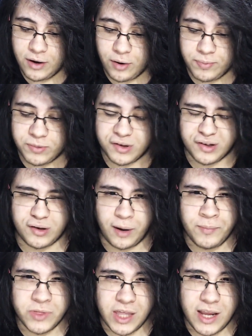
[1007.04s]
Of
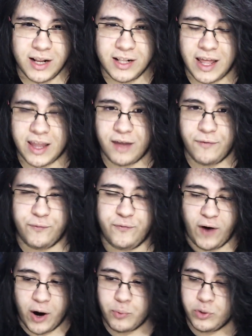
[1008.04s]
something, like, he
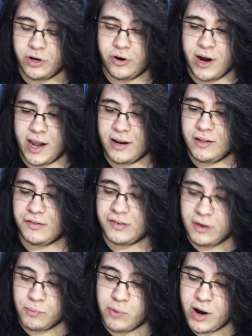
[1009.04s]
fucked with her head in
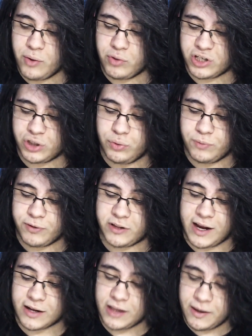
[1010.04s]
some way where she would
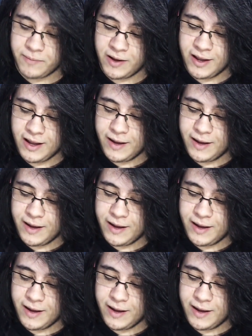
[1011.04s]
protect him,